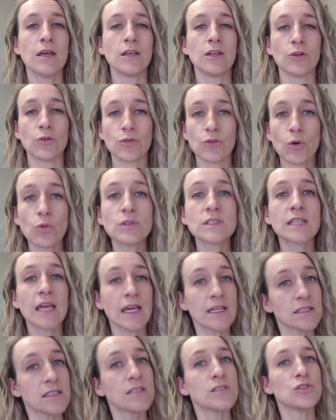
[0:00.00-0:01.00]
know, those
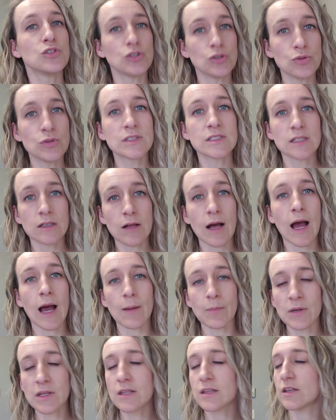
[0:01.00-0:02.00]
cases do still
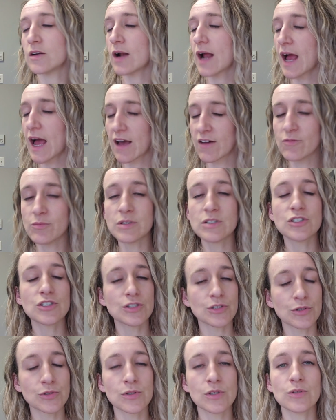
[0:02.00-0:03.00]
happen. There have been
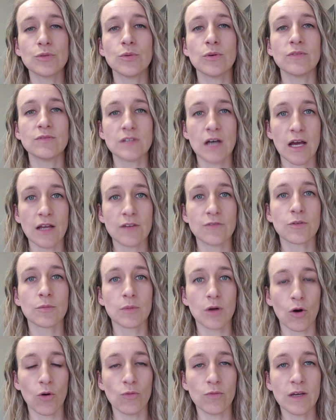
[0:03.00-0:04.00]
children who have died from
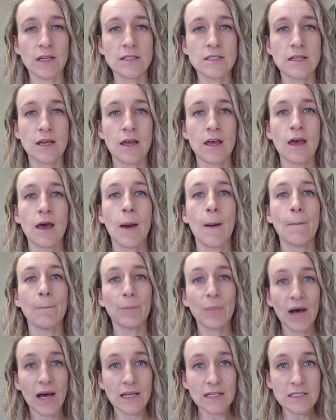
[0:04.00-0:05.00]
COVID.
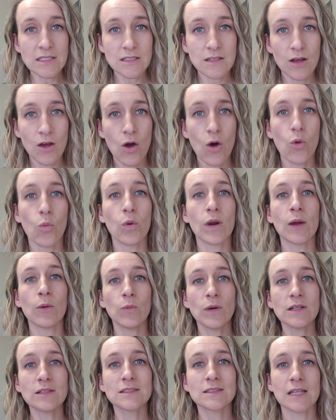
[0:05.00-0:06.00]
But what I
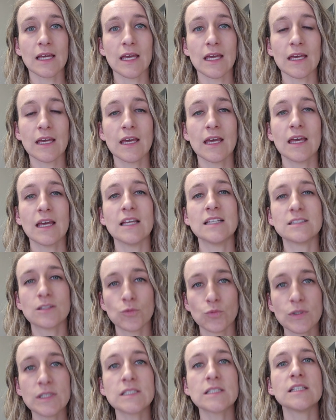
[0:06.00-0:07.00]
will say is the
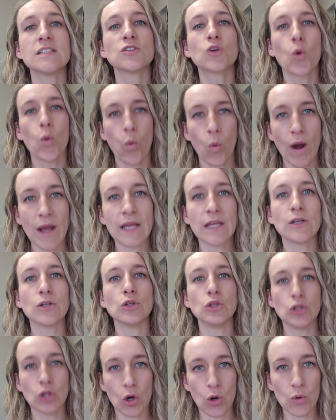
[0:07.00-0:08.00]
risk is quite
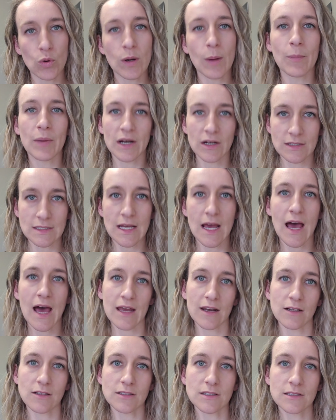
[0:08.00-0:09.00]
low compared to
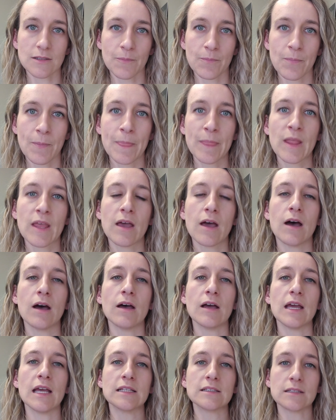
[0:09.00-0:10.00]
adults.
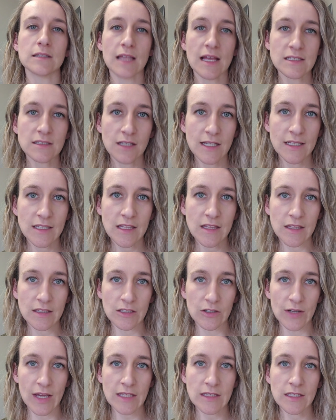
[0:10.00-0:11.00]
It's less likely that
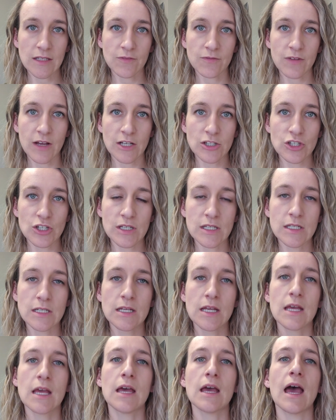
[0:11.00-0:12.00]
they'll get the infection,
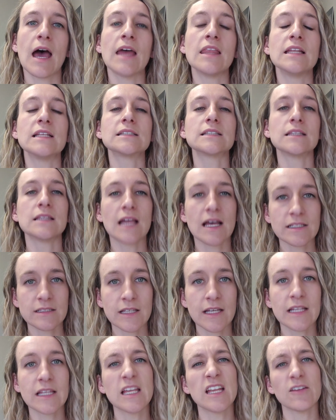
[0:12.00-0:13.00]
and it's less
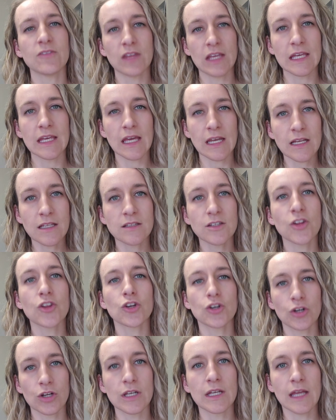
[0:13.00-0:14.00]
likely that if they get it that
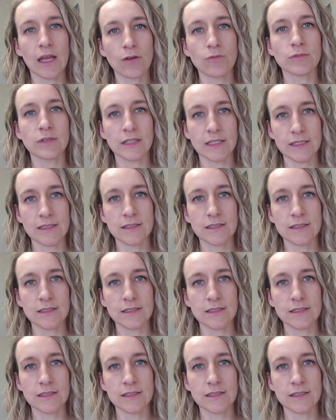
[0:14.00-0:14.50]
they're going to get really